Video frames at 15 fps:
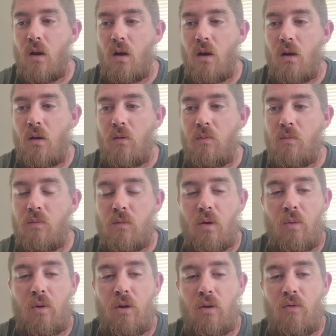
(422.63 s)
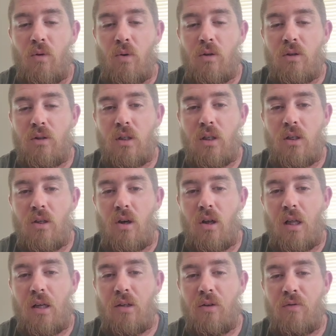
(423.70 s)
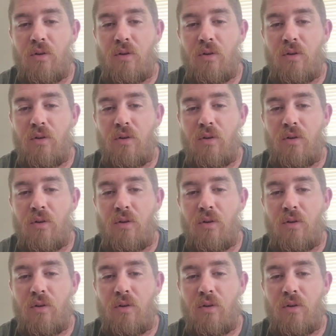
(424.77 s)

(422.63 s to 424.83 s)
and we look forward to seeing y'all out in the